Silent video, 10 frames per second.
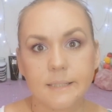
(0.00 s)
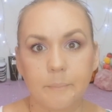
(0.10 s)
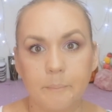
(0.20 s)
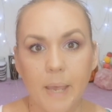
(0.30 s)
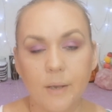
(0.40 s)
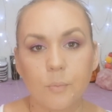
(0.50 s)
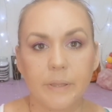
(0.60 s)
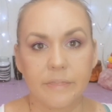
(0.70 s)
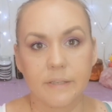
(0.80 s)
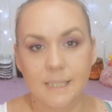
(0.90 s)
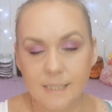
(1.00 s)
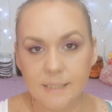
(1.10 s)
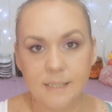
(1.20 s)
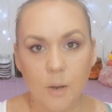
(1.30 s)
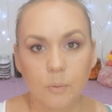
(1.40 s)
I'm back with a
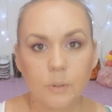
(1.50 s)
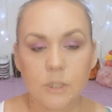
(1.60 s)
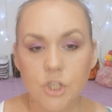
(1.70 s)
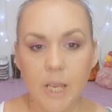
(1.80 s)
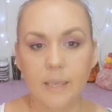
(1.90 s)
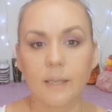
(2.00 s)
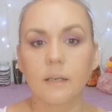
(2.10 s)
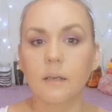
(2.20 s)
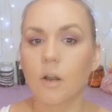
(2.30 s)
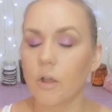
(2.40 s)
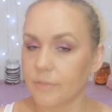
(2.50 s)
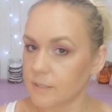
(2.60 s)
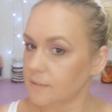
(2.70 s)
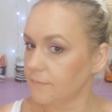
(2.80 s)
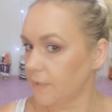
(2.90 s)
6 hour check-in on
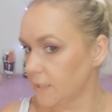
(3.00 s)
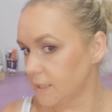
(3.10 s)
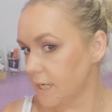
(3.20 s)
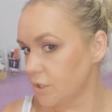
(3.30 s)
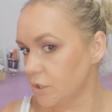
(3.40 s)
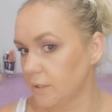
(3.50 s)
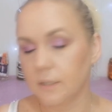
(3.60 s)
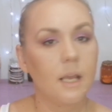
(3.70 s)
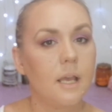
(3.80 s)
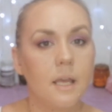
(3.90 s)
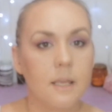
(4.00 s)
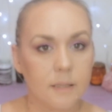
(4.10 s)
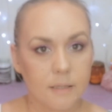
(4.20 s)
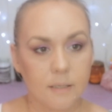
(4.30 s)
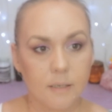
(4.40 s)
this foundation,
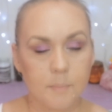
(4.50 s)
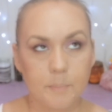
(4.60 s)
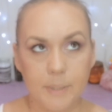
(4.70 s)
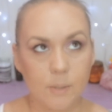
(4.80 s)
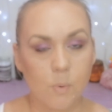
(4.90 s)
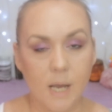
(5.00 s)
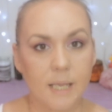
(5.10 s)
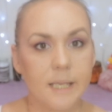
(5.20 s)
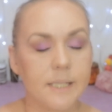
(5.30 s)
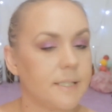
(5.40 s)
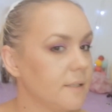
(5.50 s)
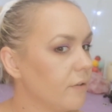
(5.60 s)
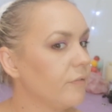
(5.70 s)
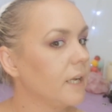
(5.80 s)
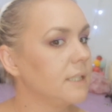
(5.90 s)
the BYS
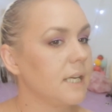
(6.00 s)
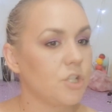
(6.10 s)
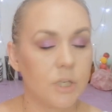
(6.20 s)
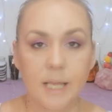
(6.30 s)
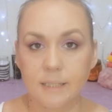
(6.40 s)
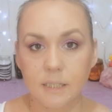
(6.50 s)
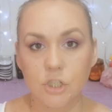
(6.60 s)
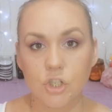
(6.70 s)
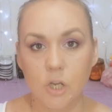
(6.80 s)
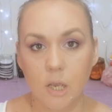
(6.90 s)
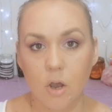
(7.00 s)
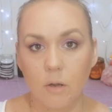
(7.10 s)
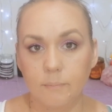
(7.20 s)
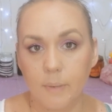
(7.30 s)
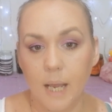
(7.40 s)
foundation. I did check
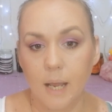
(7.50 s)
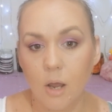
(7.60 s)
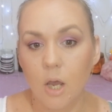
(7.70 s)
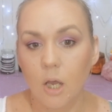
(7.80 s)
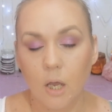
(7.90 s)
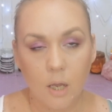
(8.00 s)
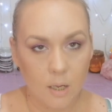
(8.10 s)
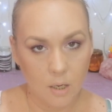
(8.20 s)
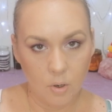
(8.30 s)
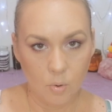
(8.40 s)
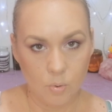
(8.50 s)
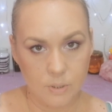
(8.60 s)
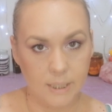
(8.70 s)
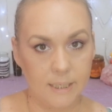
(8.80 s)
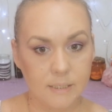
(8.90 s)
on my
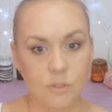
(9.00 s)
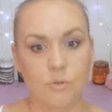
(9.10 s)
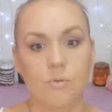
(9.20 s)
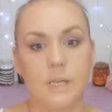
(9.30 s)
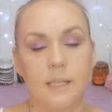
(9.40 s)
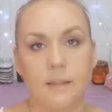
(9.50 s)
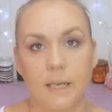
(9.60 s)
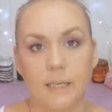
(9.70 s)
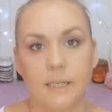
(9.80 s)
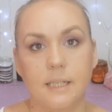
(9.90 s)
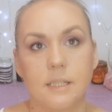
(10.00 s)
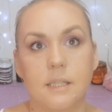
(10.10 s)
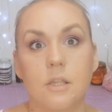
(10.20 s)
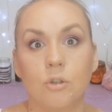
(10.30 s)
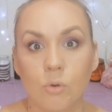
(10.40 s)
order history that it is
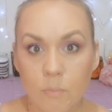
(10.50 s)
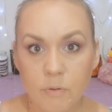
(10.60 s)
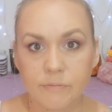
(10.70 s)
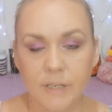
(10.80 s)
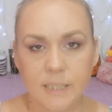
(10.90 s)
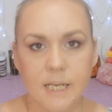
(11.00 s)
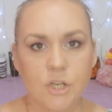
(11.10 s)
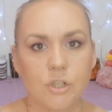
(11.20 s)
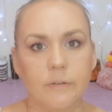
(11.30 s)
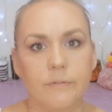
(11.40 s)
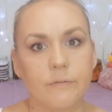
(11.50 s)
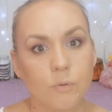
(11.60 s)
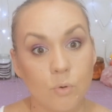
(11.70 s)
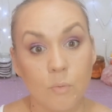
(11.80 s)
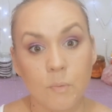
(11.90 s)
the normal foundation
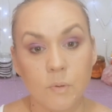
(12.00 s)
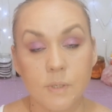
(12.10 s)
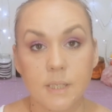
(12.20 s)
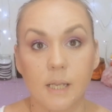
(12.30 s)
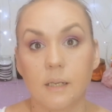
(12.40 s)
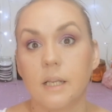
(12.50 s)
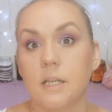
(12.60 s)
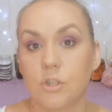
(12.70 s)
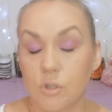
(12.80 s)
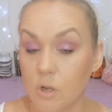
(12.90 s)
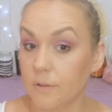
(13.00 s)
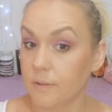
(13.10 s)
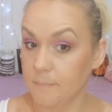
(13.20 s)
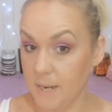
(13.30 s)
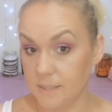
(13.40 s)
for normal skin. It is
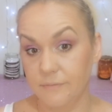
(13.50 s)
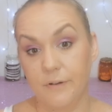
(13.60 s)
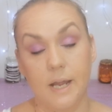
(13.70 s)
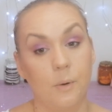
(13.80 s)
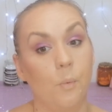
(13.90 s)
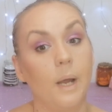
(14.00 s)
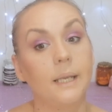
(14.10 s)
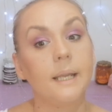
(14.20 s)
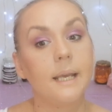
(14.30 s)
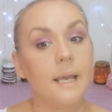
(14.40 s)
not the mattifying one,